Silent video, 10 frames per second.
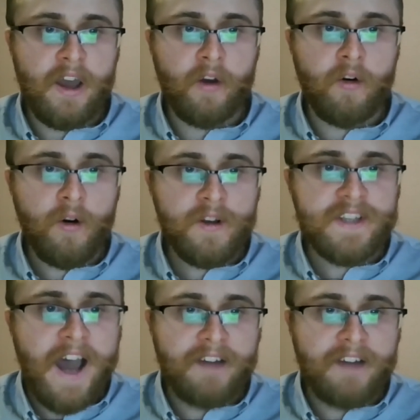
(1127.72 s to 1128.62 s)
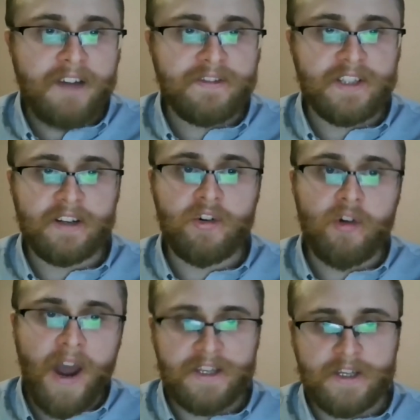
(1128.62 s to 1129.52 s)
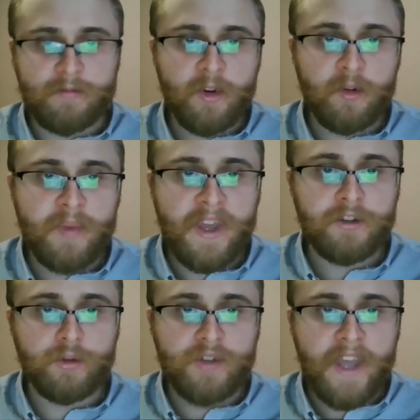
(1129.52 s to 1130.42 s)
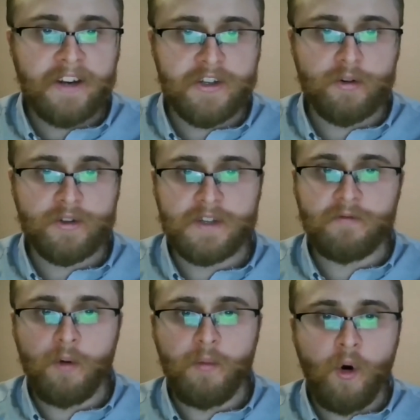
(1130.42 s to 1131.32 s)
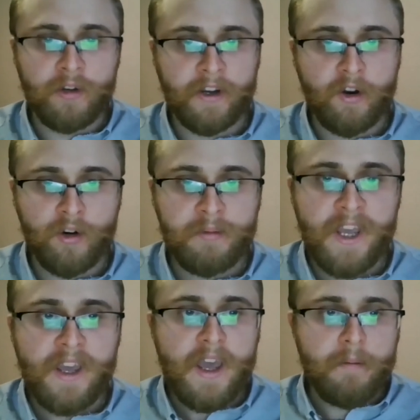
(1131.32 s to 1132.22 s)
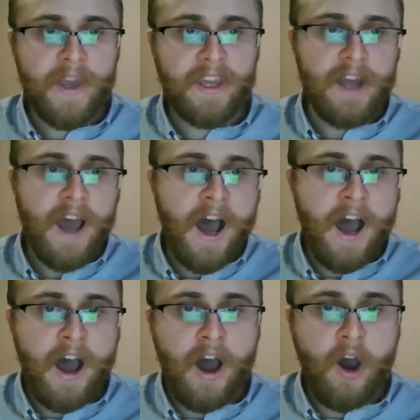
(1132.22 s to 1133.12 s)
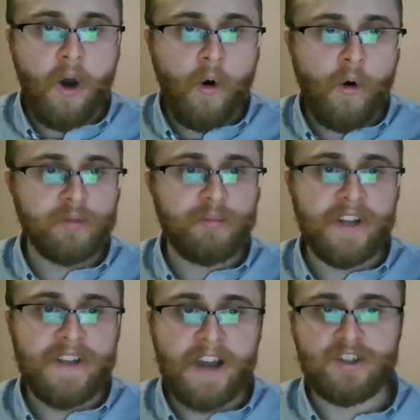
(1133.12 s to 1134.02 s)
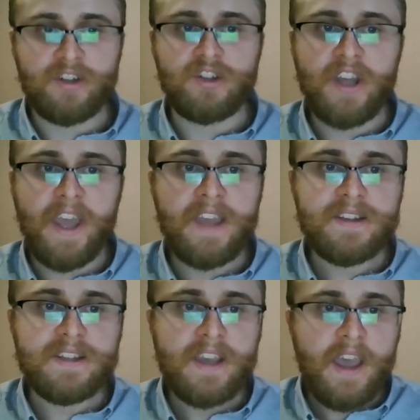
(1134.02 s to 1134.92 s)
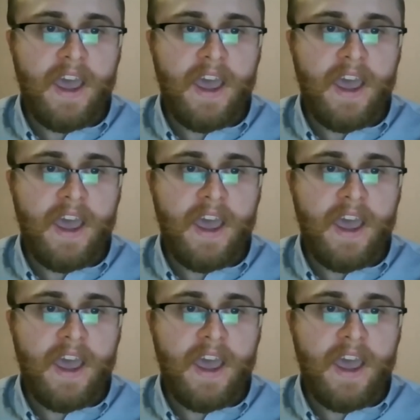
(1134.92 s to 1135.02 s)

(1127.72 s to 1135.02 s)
goals after crisis will be to take resources from own economy, making our own production chains.